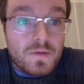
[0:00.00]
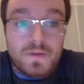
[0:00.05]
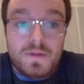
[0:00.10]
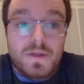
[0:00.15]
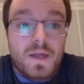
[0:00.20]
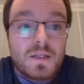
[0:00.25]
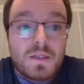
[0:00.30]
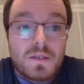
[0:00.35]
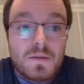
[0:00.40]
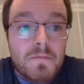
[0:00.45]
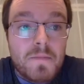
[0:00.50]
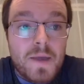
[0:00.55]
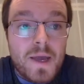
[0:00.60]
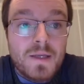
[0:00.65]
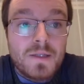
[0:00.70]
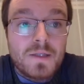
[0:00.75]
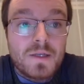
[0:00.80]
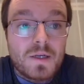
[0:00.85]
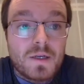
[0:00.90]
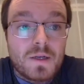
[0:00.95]
That's
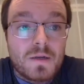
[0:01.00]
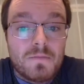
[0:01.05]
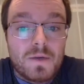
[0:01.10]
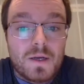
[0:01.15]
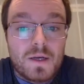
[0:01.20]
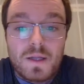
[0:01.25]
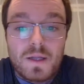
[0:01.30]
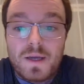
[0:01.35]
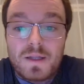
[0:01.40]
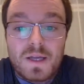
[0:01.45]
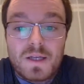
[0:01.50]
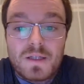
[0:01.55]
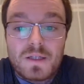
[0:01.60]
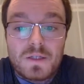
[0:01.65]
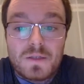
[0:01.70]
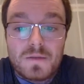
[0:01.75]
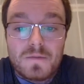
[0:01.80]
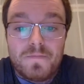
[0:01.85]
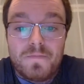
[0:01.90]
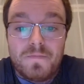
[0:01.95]
amazing to me. Like,
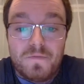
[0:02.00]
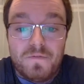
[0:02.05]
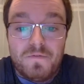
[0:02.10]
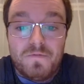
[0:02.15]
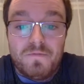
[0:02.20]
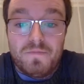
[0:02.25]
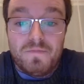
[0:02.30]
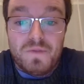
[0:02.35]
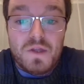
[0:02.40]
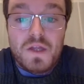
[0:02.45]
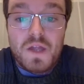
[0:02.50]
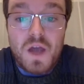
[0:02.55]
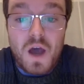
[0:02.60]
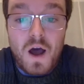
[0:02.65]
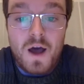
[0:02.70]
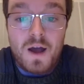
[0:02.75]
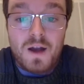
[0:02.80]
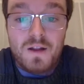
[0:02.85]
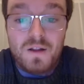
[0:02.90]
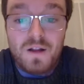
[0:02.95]
it's
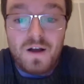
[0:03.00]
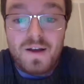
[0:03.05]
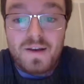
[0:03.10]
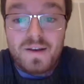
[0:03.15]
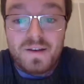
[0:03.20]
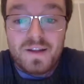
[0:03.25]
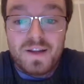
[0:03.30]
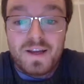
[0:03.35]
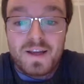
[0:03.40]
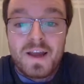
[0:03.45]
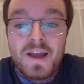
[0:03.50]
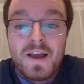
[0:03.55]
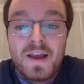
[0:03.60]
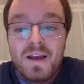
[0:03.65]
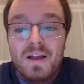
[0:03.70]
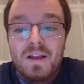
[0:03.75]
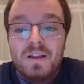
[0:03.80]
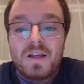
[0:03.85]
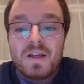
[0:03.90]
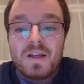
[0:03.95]
not a lot. And like,
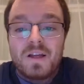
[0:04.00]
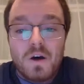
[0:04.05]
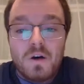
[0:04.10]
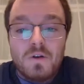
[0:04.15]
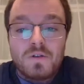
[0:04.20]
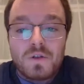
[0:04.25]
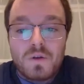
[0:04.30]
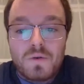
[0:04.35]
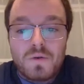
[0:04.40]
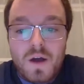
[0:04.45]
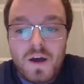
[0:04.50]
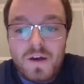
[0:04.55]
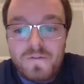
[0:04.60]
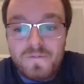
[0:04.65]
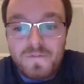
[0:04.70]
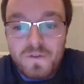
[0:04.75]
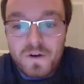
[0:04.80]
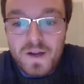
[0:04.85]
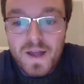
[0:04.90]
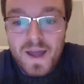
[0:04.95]
let's also not
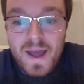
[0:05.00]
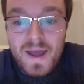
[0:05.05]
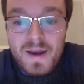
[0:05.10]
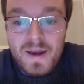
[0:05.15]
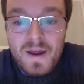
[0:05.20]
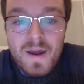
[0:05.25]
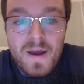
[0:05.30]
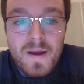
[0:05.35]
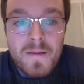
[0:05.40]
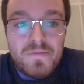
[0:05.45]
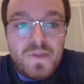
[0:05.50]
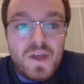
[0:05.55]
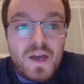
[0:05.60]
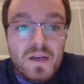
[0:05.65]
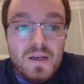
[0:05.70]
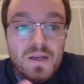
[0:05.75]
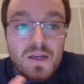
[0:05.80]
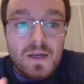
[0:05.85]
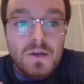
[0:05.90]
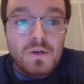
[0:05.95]
forget
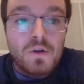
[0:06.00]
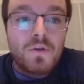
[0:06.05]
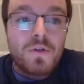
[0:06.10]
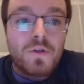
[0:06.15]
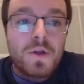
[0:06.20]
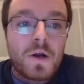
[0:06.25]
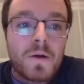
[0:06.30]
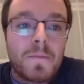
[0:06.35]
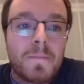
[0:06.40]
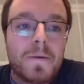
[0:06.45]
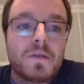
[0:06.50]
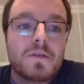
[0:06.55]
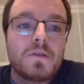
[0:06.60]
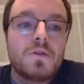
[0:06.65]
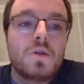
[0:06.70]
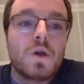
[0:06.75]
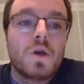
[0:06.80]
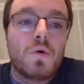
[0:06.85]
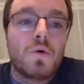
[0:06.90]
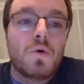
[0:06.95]
that dental
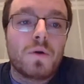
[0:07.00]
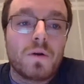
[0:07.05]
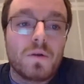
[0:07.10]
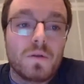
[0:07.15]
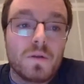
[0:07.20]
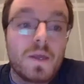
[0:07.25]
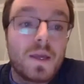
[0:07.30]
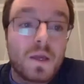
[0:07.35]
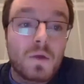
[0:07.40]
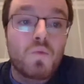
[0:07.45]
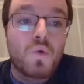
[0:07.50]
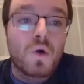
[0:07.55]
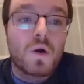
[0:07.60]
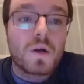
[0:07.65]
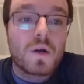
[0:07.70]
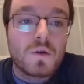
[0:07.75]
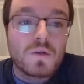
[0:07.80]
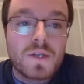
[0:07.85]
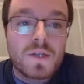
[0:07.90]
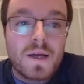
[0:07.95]
therapists they can
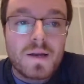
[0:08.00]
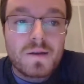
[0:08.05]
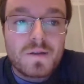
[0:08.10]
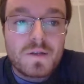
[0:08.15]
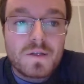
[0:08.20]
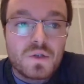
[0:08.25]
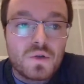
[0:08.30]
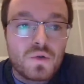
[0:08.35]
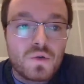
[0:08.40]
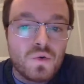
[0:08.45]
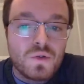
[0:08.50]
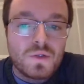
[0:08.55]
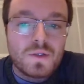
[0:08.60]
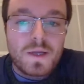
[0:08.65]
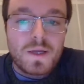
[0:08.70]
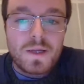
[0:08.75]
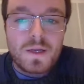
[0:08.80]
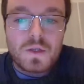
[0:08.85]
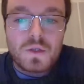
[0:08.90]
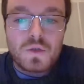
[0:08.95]
work outside of the school
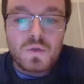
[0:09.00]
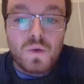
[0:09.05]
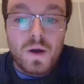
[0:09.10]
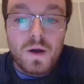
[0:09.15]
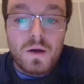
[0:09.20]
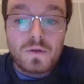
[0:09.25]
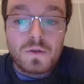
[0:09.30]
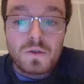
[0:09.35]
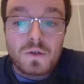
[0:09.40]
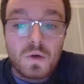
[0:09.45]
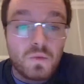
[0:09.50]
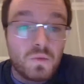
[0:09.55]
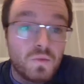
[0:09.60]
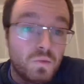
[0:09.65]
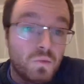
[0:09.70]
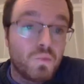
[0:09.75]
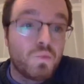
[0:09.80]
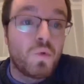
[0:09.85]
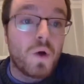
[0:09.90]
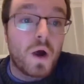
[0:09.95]
setting as well. So
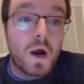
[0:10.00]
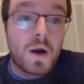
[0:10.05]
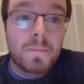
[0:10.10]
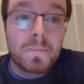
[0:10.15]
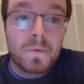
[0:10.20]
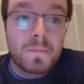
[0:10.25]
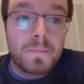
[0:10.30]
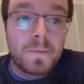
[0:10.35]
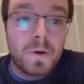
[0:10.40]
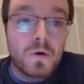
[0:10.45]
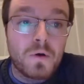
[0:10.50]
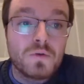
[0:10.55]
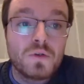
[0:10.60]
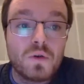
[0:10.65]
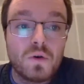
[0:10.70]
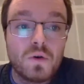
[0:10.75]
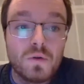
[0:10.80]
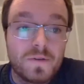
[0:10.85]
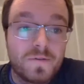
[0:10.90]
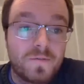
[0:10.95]
our
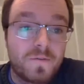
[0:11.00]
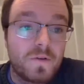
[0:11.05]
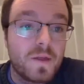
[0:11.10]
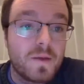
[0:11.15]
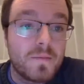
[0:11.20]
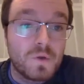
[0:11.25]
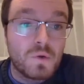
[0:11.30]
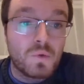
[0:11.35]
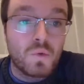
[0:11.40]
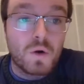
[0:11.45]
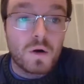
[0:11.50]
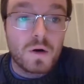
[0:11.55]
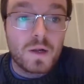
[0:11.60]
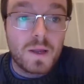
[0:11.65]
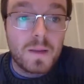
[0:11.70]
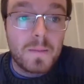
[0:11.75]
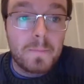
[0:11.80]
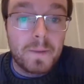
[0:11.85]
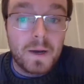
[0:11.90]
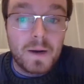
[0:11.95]
proposal is for them to work
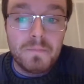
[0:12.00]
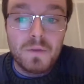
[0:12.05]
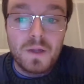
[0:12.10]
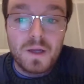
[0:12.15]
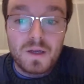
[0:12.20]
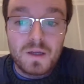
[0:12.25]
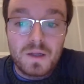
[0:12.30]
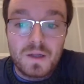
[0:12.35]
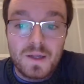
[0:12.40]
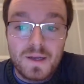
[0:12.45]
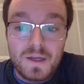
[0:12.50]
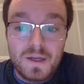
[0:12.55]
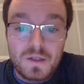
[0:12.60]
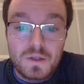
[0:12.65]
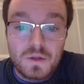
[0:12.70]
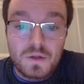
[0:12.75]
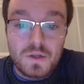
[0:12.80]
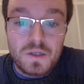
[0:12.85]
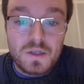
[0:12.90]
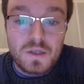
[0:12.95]
in public clinics.
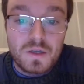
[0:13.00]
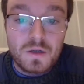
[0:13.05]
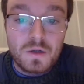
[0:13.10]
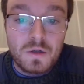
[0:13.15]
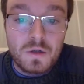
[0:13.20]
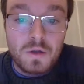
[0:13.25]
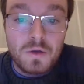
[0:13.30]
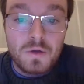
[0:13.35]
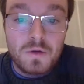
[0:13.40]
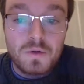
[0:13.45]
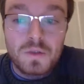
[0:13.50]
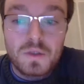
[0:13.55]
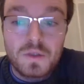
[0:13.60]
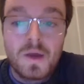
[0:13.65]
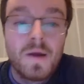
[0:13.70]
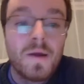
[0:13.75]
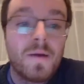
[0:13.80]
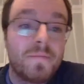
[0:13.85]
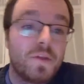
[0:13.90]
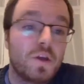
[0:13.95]
So this includes
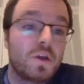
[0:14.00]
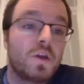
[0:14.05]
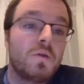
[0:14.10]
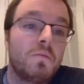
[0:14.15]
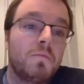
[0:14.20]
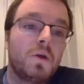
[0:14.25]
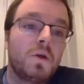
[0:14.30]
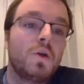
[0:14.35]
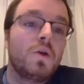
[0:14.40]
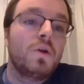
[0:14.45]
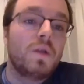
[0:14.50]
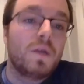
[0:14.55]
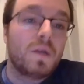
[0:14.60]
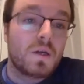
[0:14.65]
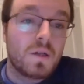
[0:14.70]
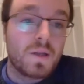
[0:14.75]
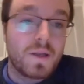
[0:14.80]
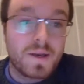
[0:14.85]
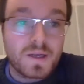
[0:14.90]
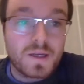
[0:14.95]
the community
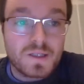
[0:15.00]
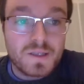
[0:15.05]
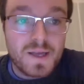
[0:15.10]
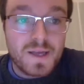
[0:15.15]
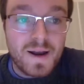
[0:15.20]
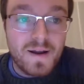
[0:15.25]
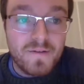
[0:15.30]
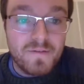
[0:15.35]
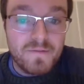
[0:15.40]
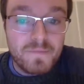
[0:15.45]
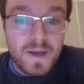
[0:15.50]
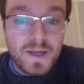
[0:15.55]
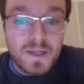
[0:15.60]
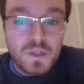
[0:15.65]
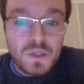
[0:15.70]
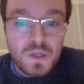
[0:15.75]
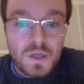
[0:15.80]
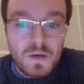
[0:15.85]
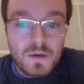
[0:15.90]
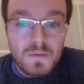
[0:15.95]
clinics that I've
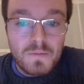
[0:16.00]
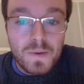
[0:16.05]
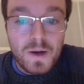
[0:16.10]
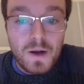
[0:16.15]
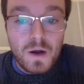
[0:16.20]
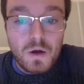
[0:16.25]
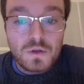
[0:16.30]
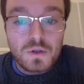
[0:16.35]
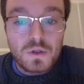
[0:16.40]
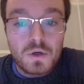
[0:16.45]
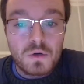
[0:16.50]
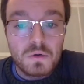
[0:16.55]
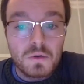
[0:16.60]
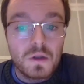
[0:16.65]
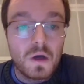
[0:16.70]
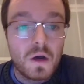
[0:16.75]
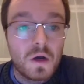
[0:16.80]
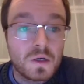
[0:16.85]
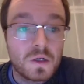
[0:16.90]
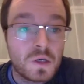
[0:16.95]
mentioned, but also
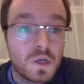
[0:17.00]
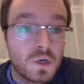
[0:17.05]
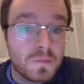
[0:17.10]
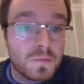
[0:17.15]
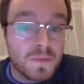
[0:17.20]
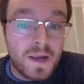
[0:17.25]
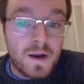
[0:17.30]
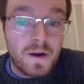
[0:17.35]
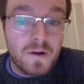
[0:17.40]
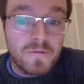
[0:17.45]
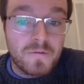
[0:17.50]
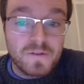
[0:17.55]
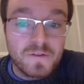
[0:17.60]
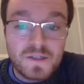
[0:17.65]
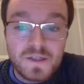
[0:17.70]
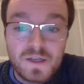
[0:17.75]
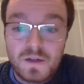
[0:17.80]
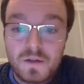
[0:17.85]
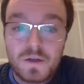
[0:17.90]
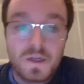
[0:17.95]
long-term care
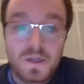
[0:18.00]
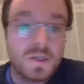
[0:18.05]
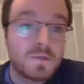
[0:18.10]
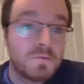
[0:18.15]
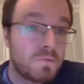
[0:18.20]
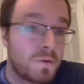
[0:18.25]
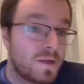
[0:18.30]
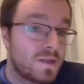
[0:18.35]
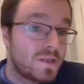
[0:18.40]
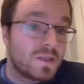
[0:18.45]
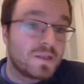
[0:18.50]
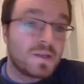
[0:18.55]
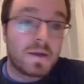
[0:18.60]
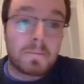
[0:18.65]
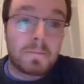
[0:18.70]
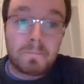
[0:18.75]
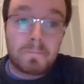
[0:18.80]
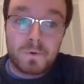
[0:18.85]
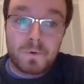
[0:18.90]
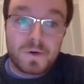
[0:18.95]
facilities, places
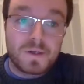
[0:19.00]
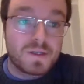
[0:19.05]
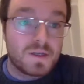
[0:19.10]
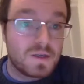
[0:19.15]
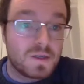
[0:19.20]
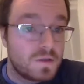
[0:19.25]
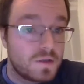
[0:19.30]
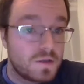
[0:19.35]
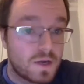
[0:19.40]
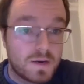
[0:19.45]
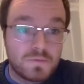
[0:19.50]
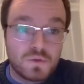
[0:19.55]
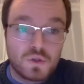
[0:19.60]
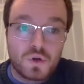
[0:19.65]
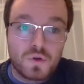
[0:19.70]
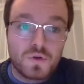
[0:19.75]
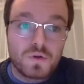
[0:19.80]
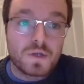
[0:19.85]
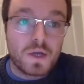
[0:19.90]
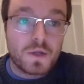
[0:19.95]
like prisons, and I'm
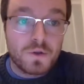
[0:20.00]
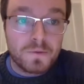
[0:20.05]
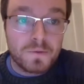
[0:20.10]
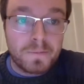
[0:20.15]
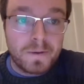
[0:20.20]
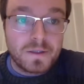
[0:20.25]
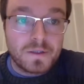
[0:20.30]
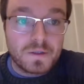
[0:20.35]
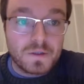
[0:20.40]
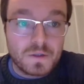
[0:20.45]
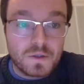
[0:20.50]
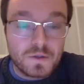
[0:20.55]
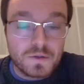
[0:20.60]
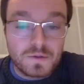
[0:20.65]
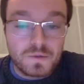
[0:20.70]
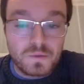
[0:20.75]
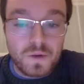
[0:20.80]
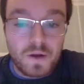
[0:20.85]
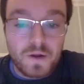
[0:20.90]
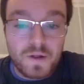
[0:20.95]
sure there's other places as
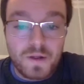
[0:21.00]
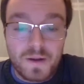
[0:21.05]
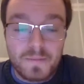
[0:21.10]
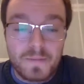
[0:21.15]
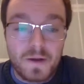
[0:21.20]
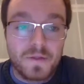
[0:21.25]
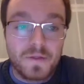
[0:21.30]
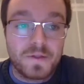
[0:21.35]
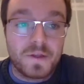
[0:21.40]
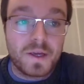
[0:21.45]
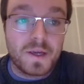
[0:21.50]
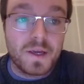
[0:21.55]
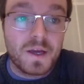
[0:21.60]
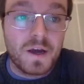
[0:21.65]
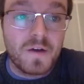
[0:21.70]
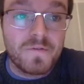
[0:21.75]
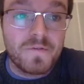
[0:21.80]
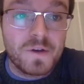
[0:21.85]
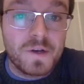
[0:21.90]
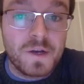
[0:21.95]
well that I'm not thinking
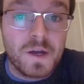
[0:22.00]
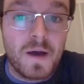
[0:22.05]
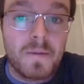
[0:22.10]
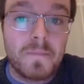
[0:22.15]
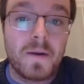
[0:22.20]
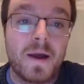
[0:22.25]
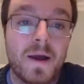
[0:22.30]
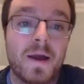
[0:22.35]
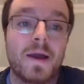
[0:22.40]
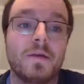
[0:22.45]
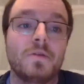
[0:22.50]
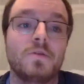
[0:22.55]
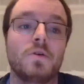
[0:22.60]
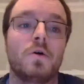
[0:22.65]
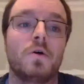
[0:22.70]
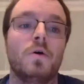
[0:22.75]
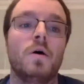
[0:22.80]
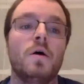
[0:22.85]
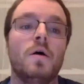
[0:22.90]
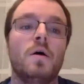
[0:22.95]
off the top of my head. So,